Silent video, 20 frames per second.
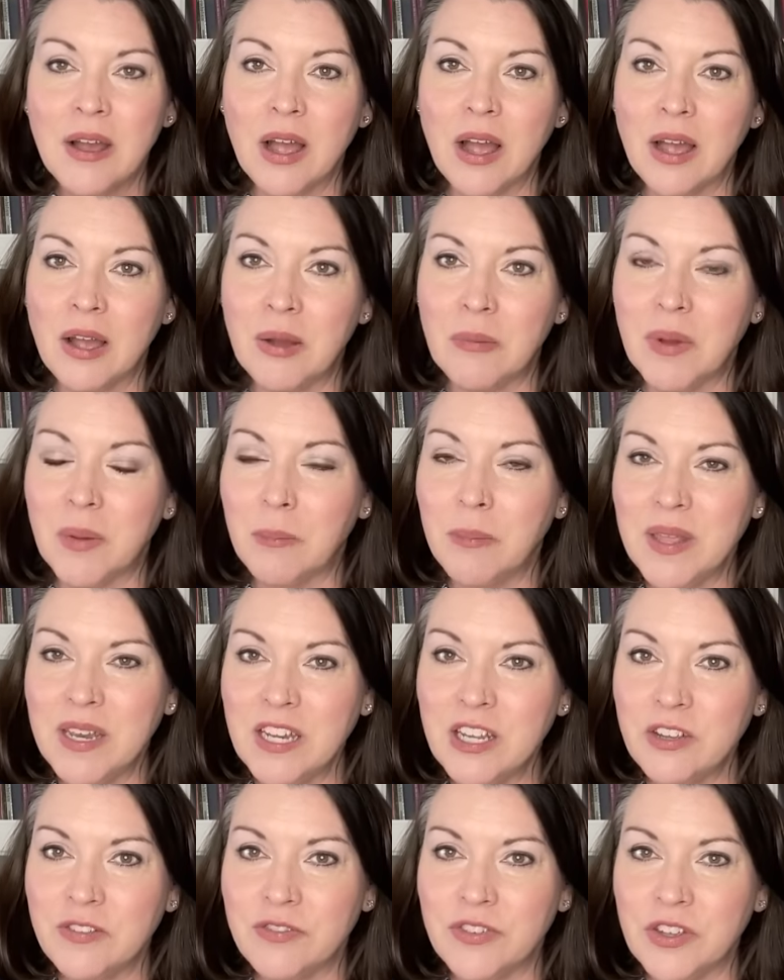Um,
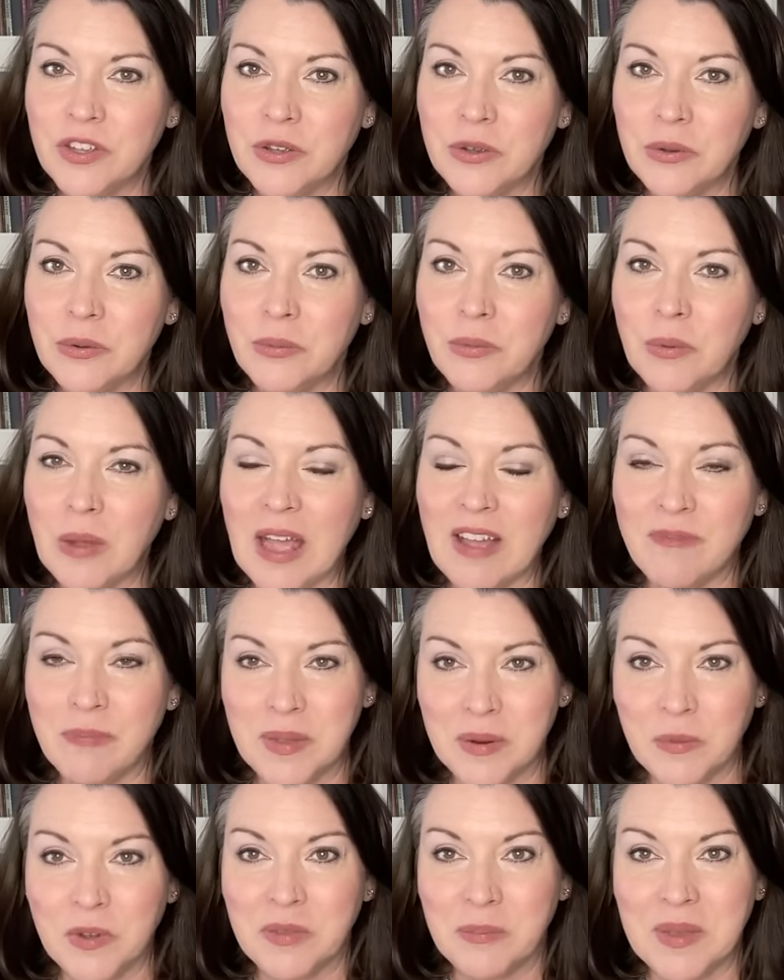many of you have
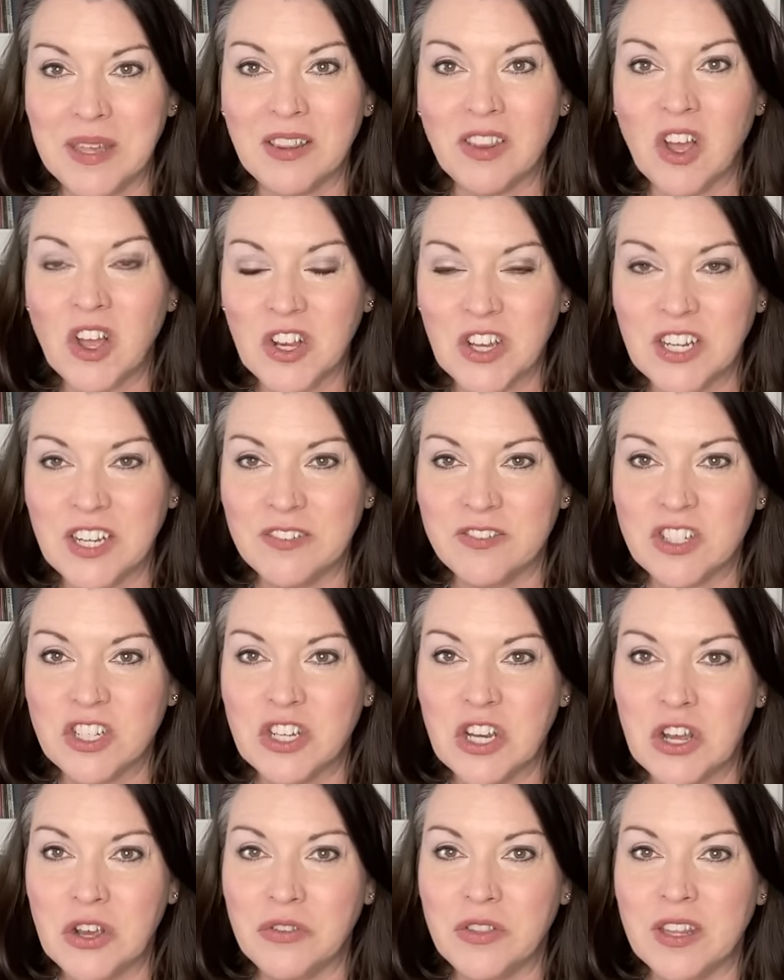been with me long enough to
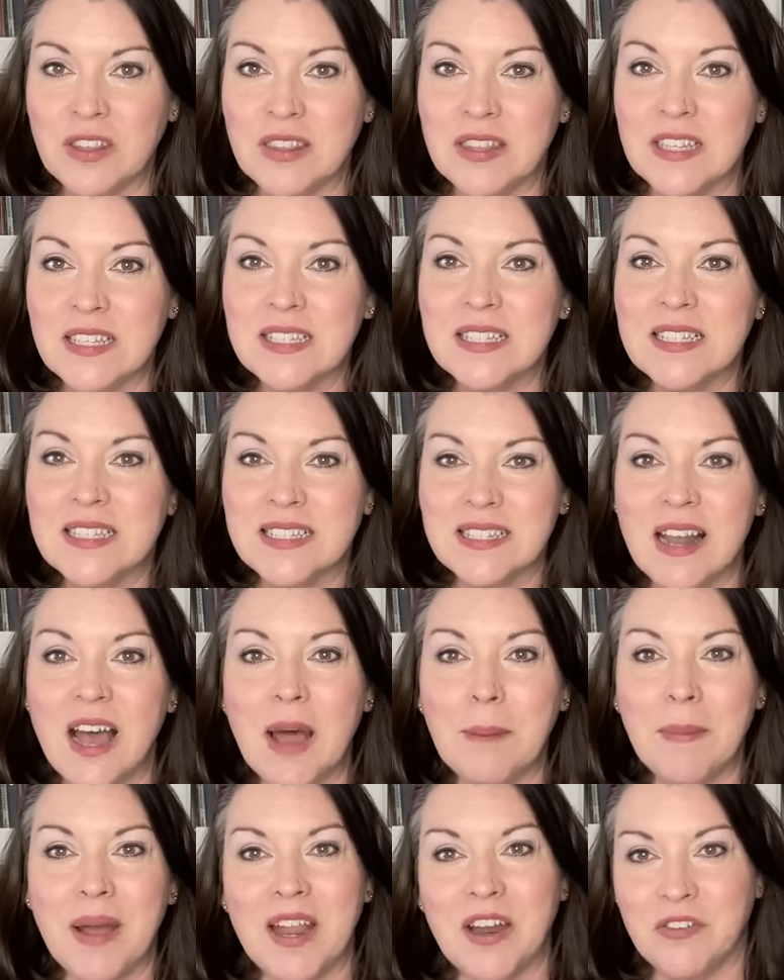know that this is not
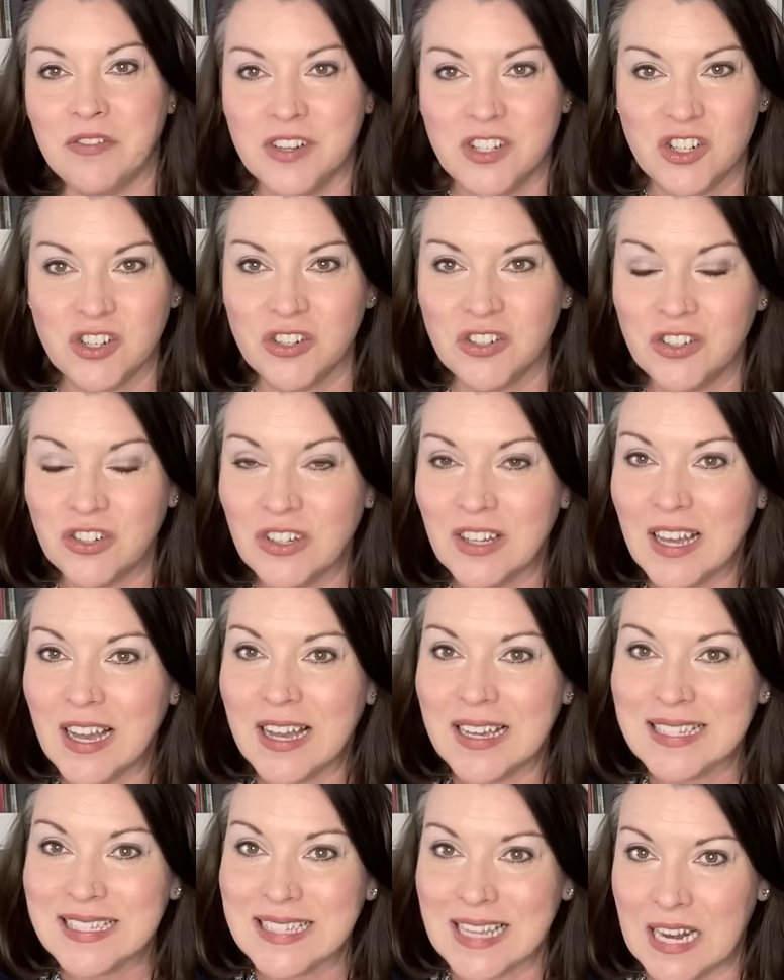my original
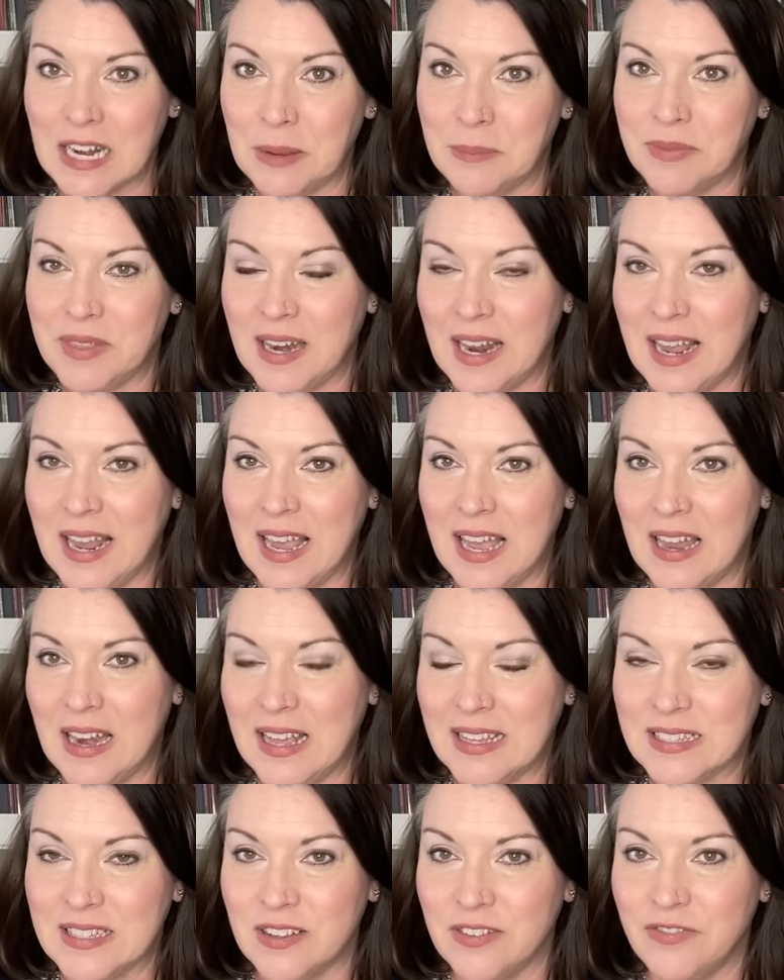uh, setup that I had
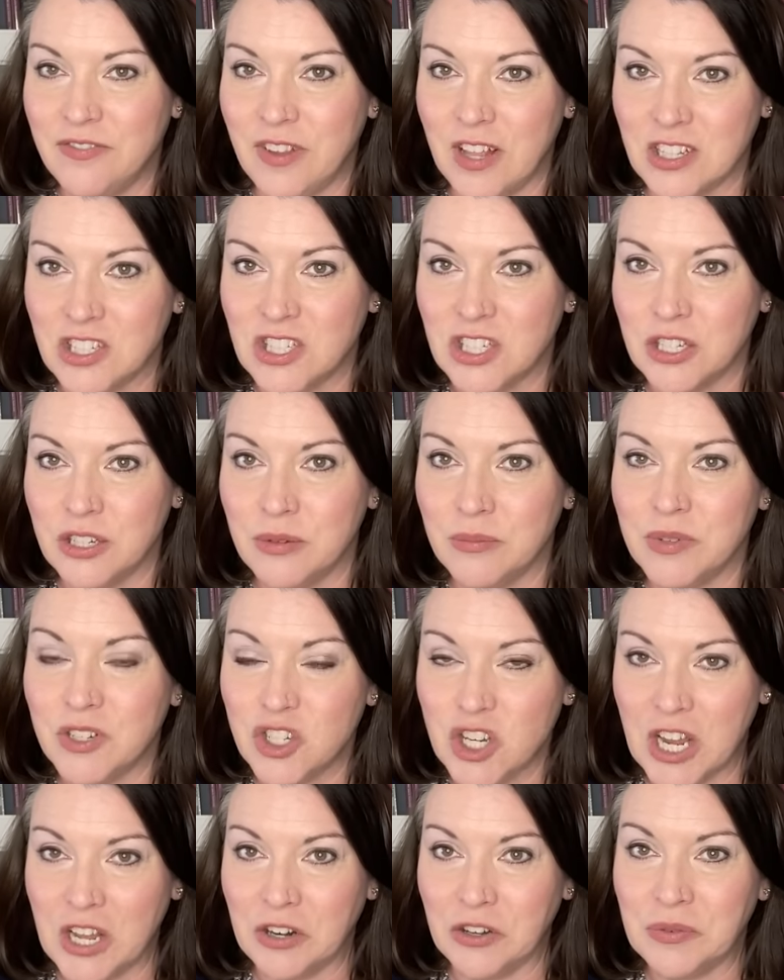as a FlossTube
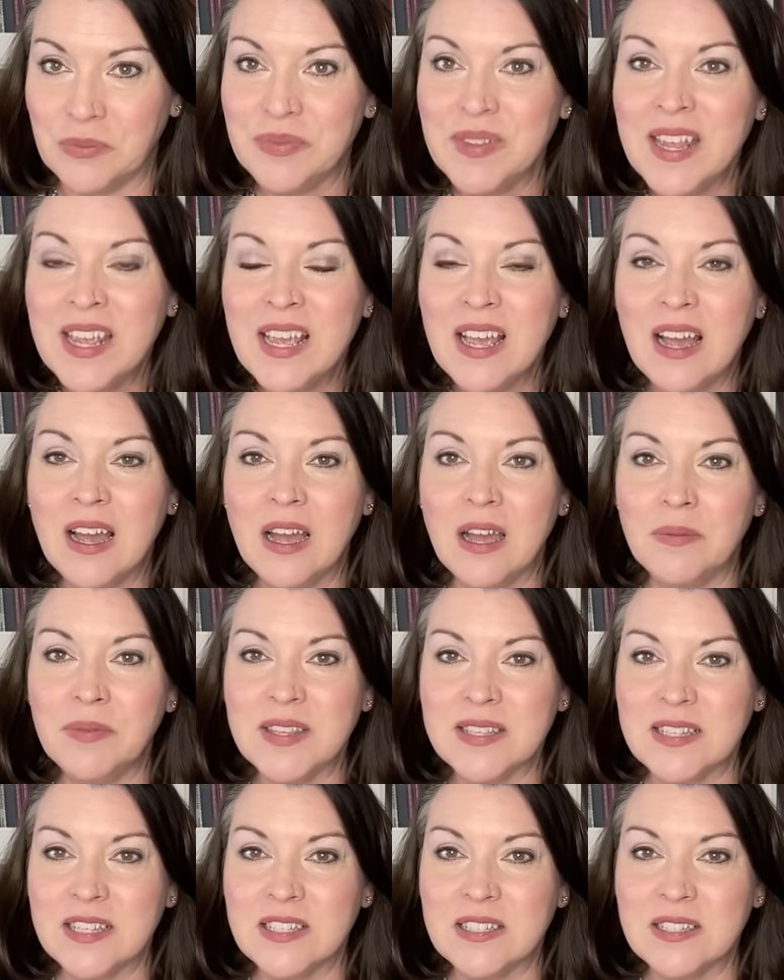channel. Uh,
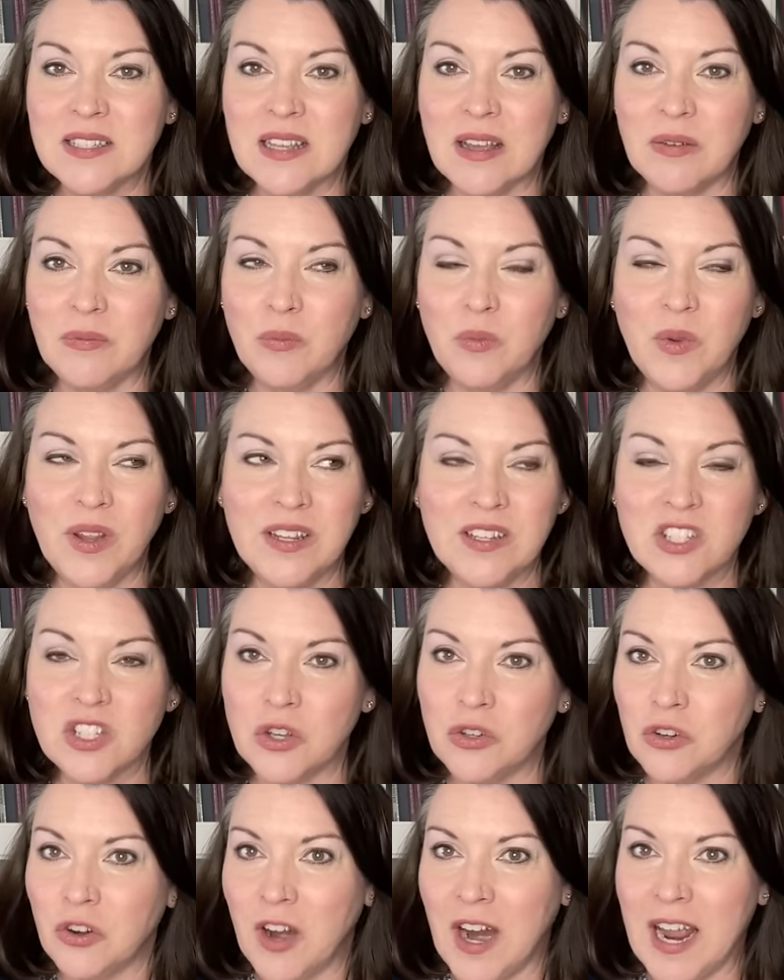this is, uh, we
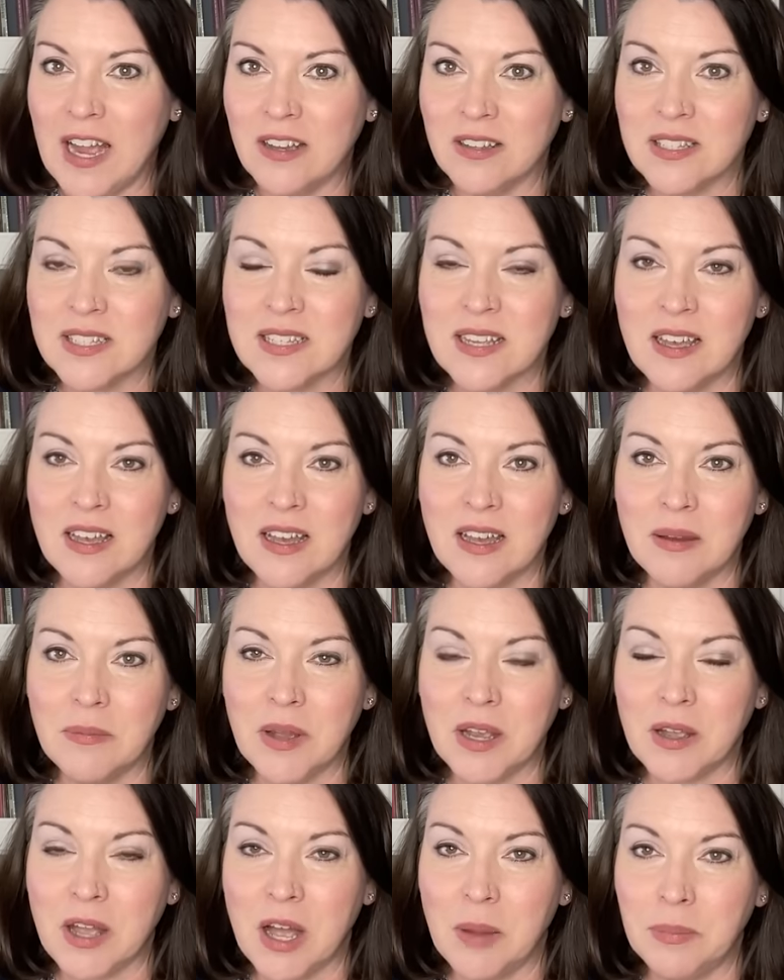sold our house uh,
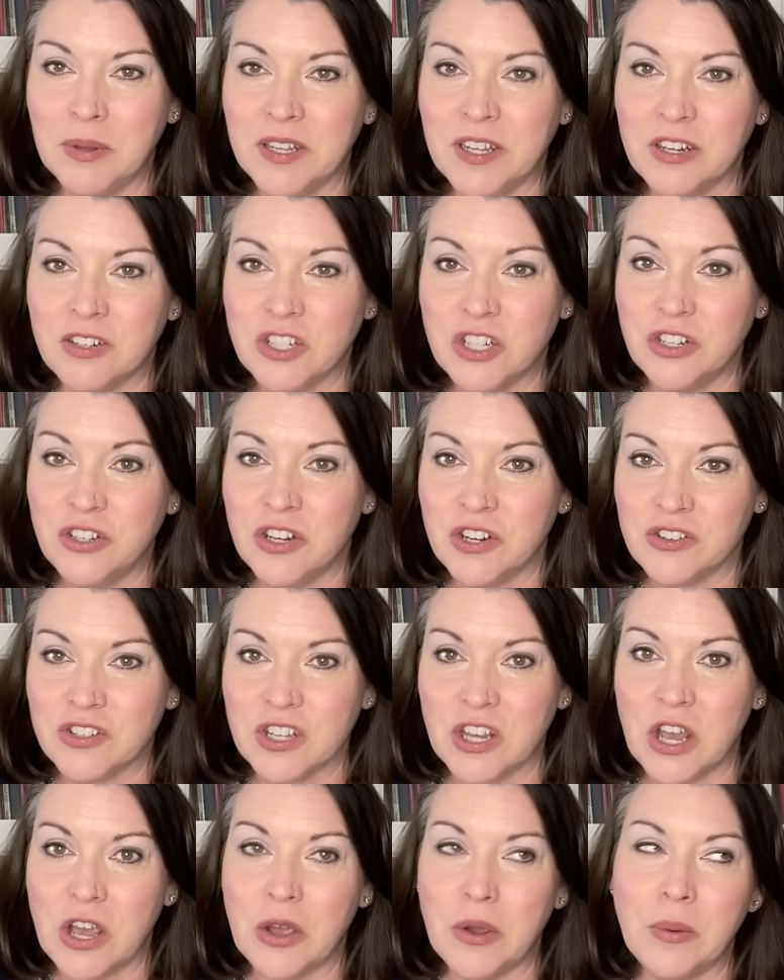a couple of, two years
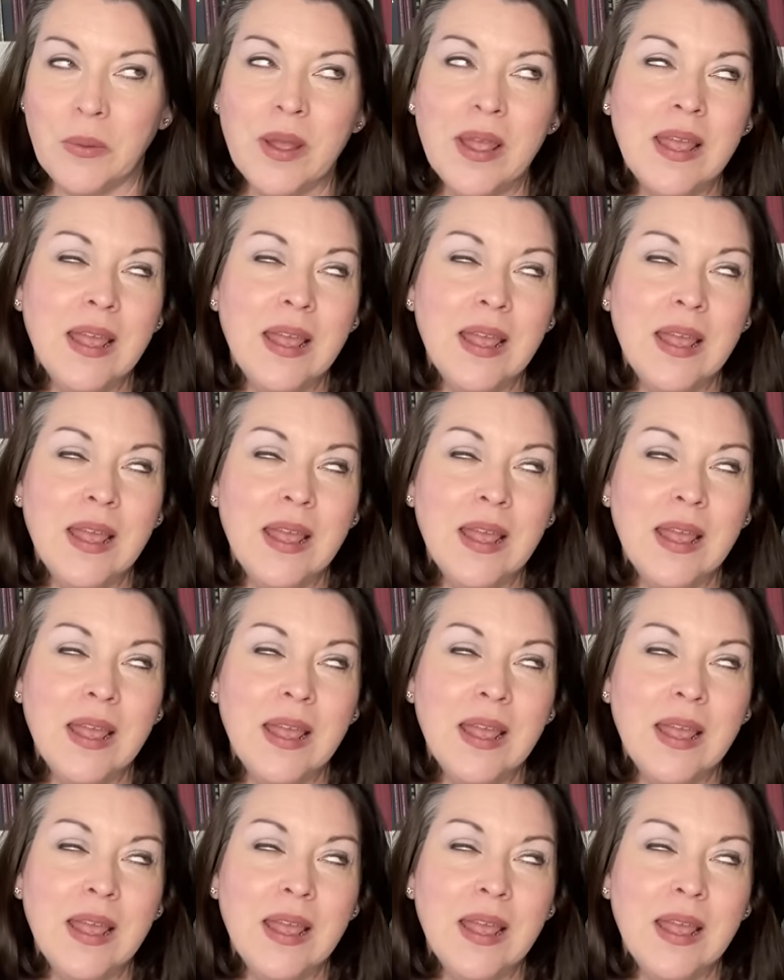ago,